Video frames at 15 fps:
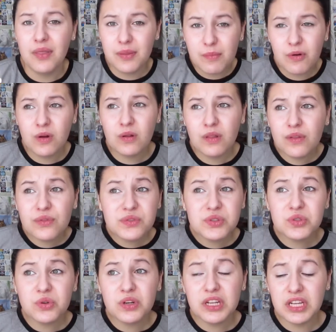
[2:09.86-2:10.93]
The moral of the
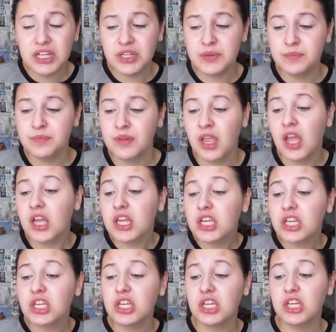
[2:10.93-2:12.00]
story here,
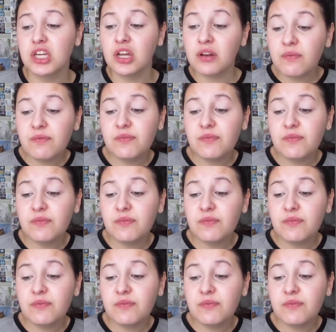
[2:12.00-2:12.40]
good